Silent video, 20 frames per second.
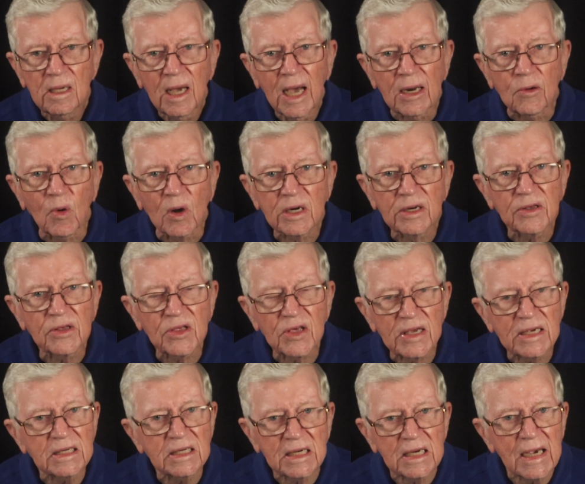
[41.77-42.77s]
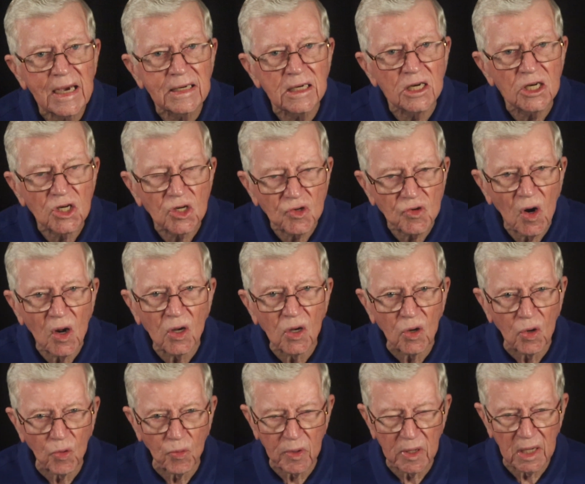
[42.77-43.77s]
And one of the things he had to
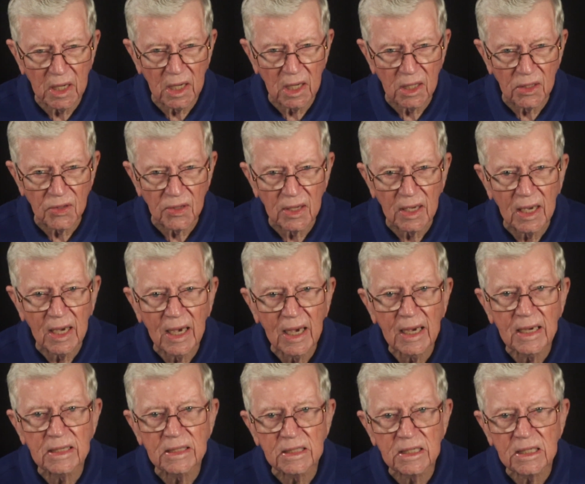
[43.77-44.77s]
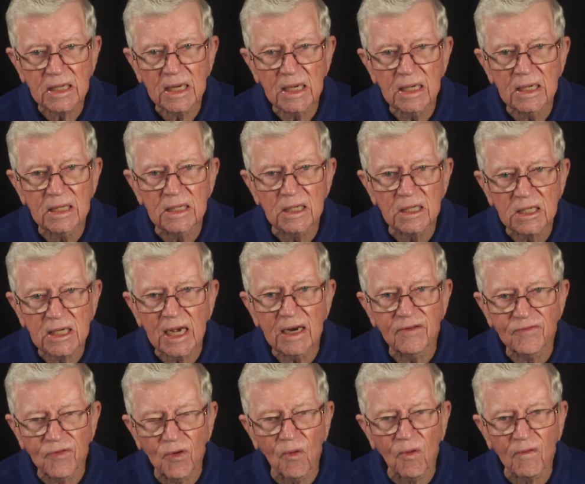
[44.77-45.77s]
struggle with as he set
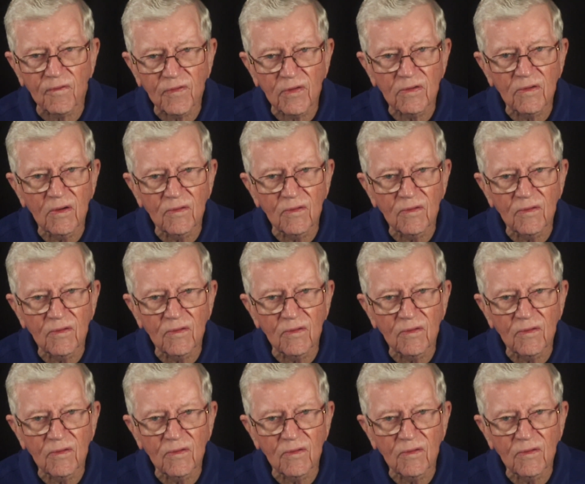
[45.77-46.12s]
forth